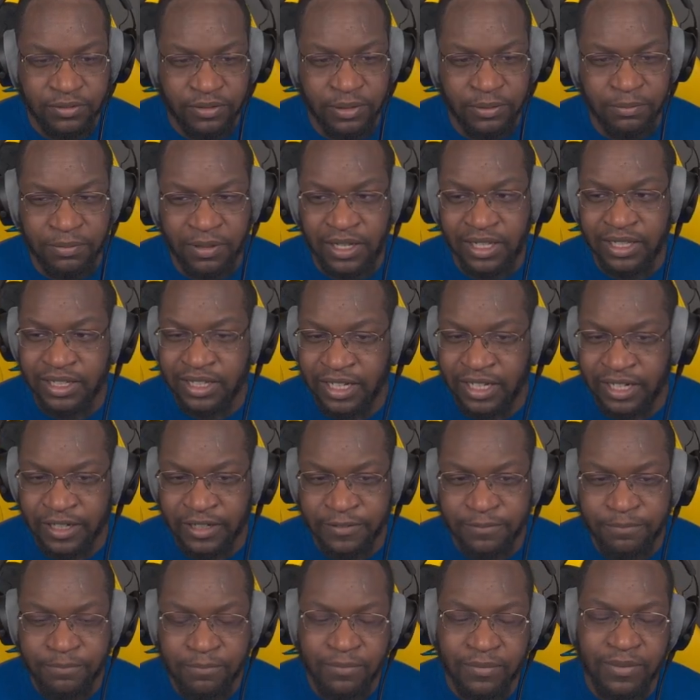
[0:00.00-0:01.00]
Rempod
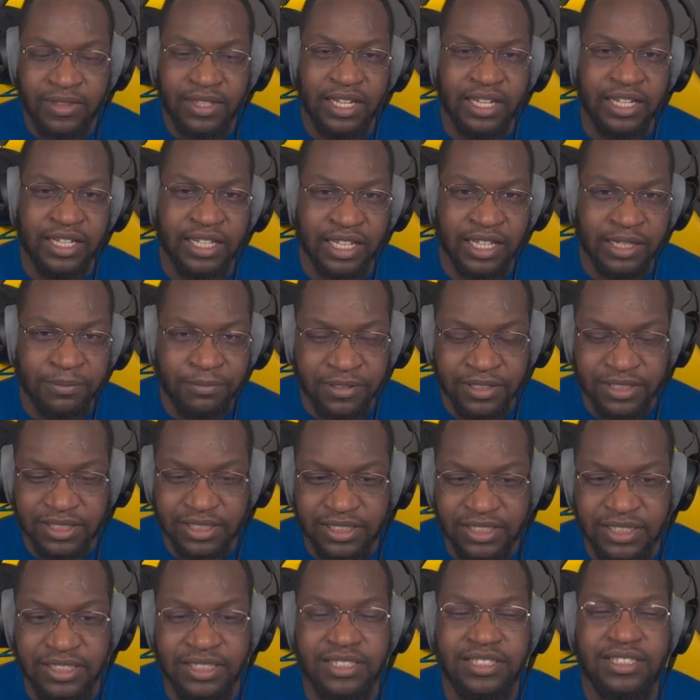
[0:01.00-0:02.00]
there. And like
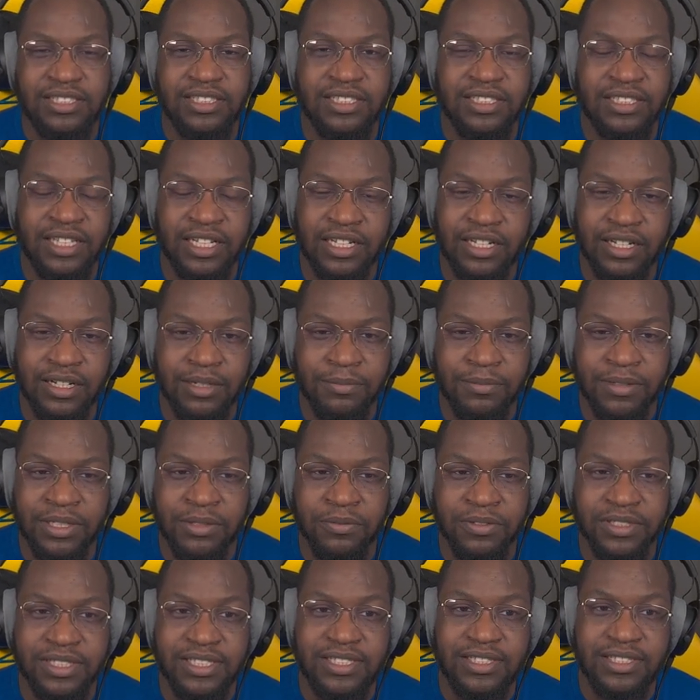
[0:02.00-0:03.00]
most things, they come
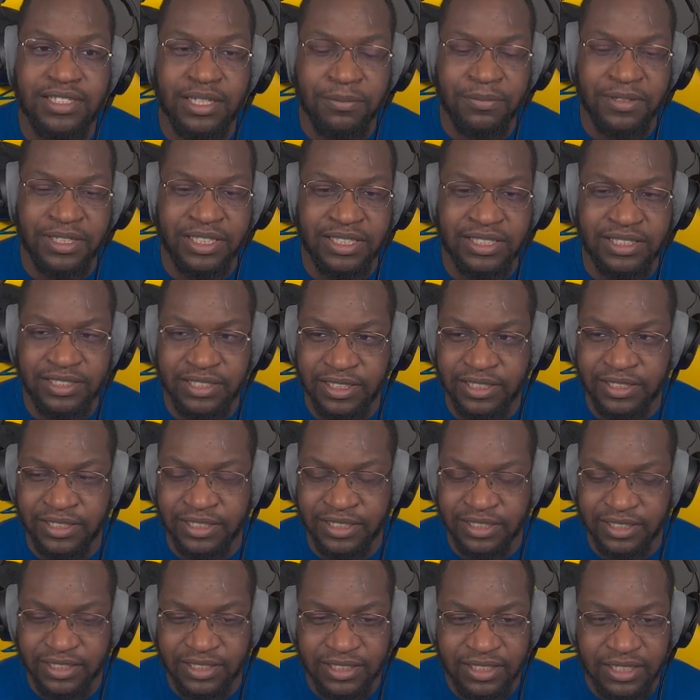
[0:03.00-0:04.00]
in with Summoning
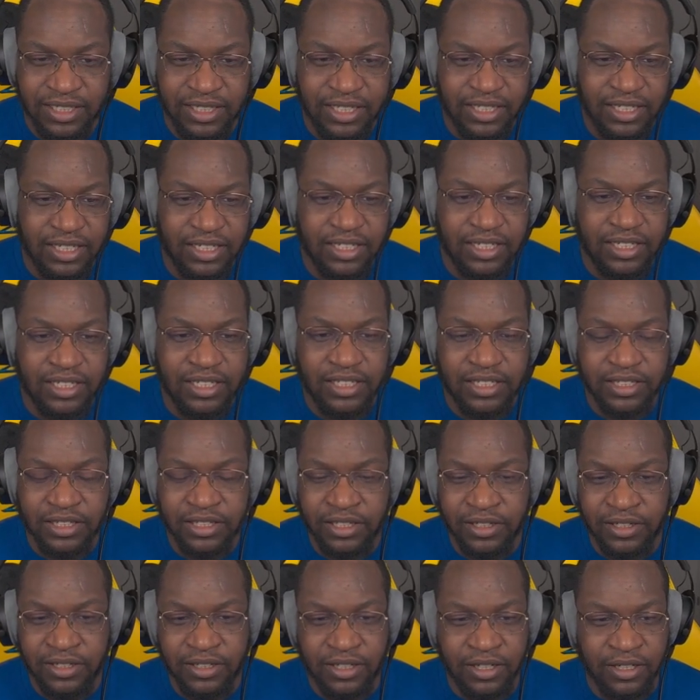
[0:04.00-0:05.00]
Sickness.
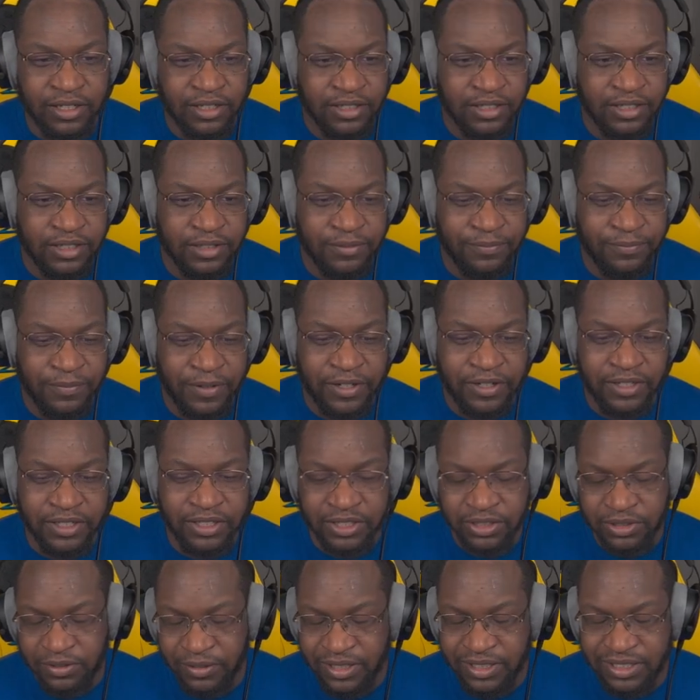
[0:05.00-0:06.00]
There are
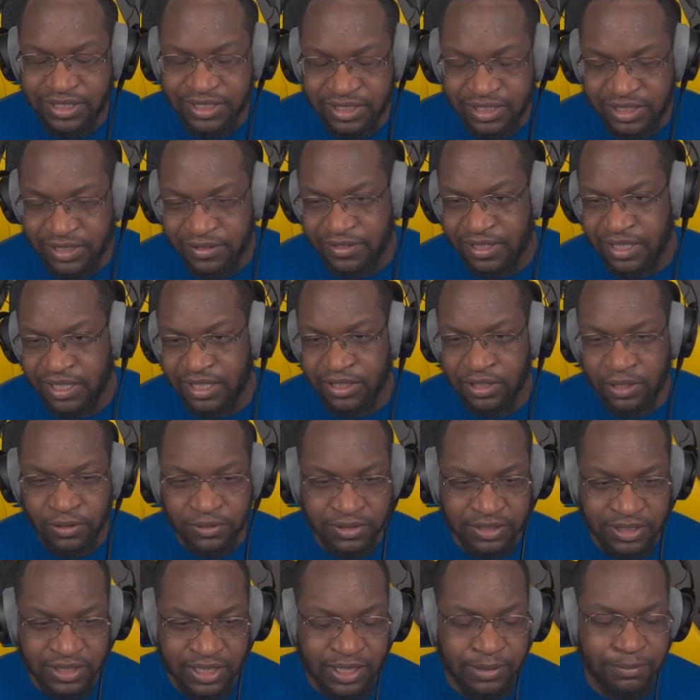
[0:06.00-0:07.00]
varying traits and stuff that can
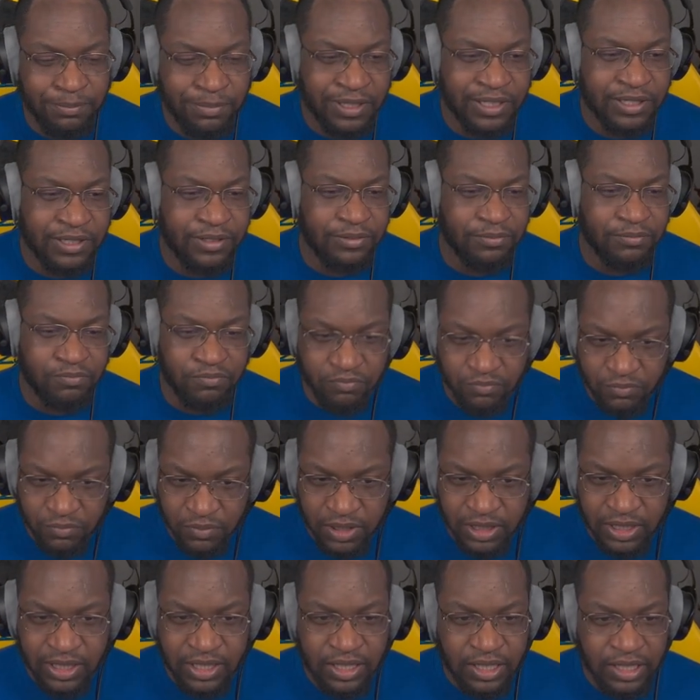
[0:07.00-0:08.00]
alter that, but
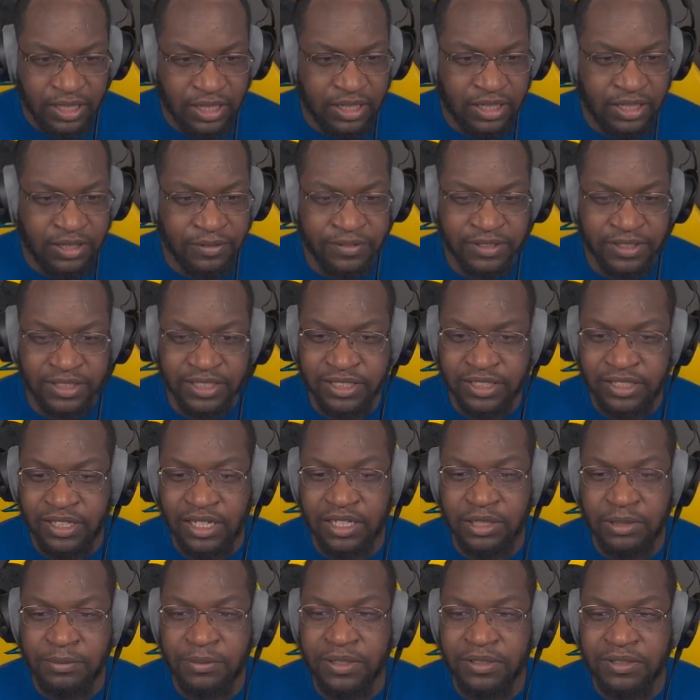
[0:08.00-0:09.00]
obviously
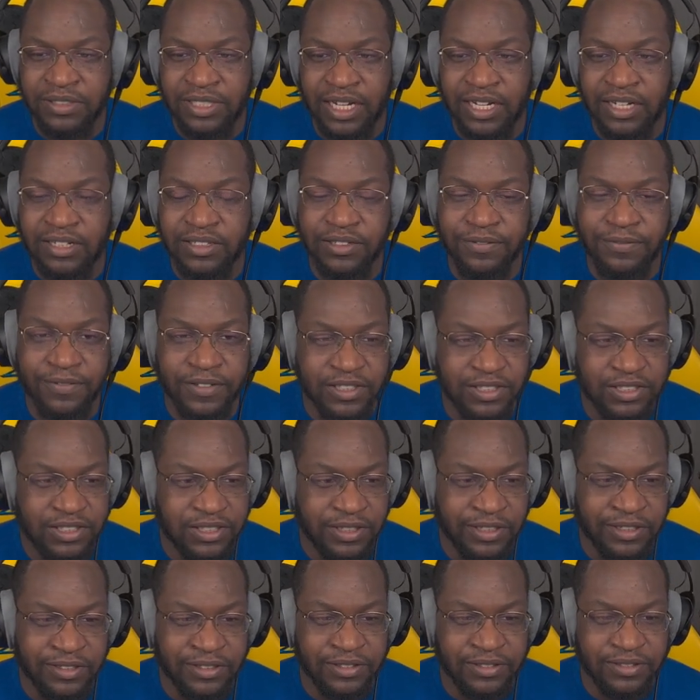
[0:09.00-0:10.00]
they're not gonna be able to attack in the
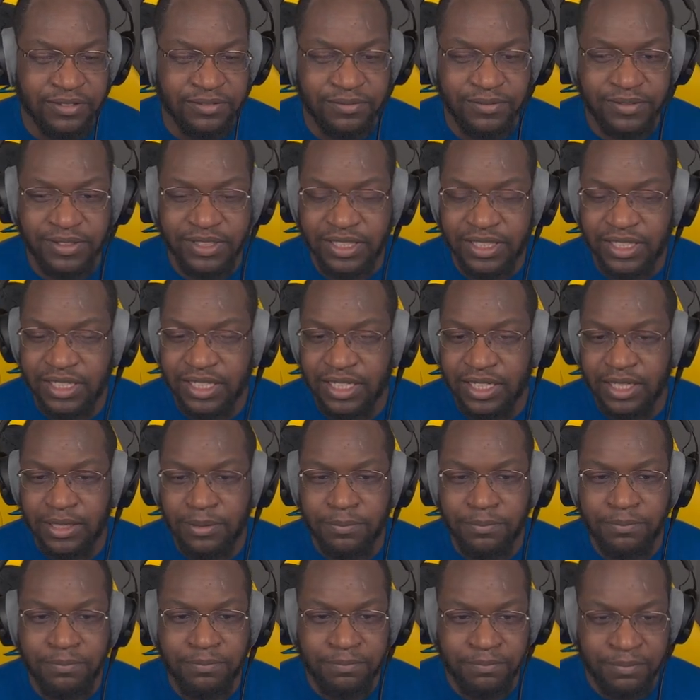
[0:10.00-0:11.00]
first turn.
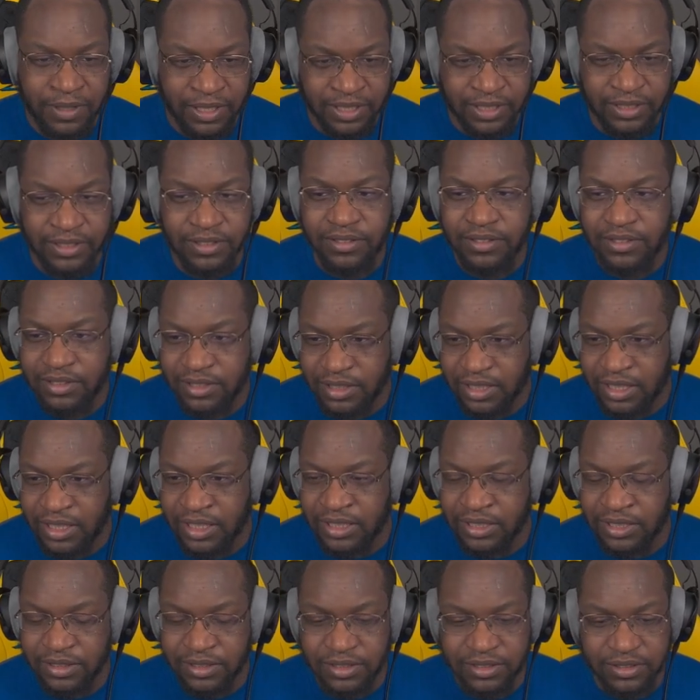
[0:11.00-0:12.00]
But
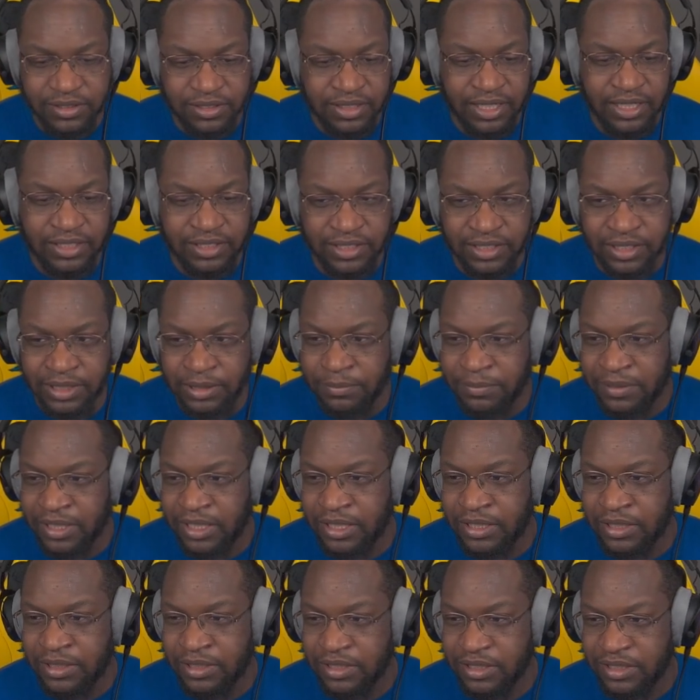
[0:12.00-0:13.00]
it sets them, and
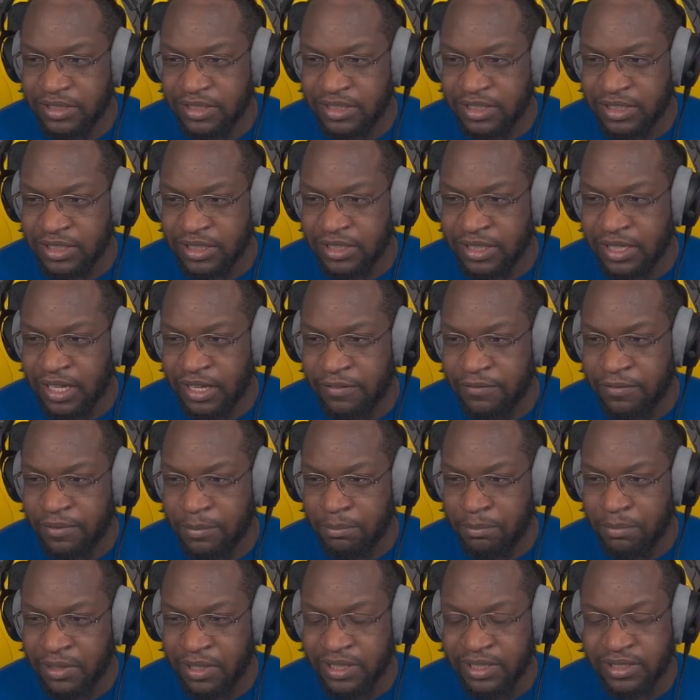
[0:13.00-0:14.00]
then you see you have
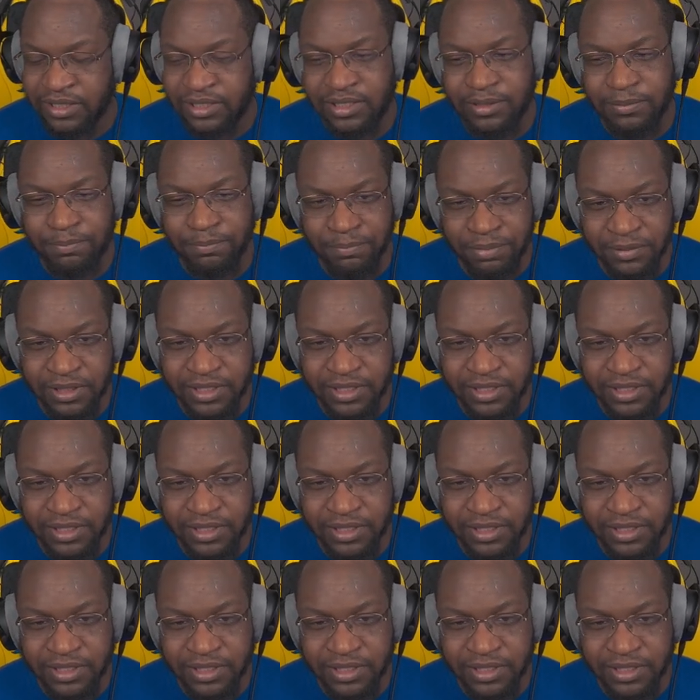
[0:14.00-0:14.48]
Blitz.